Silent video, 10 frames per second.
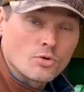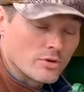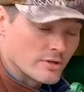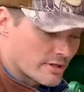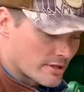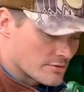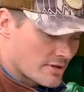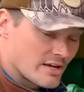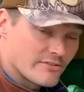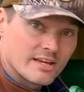or it can
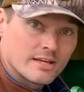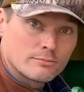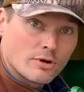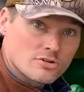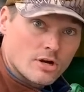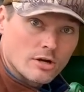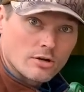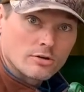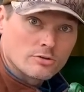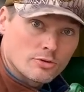drive a brush hog
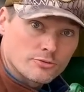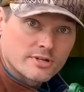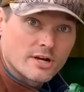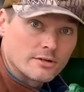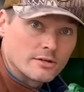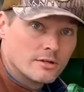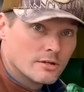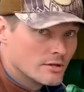or a rotary cutter.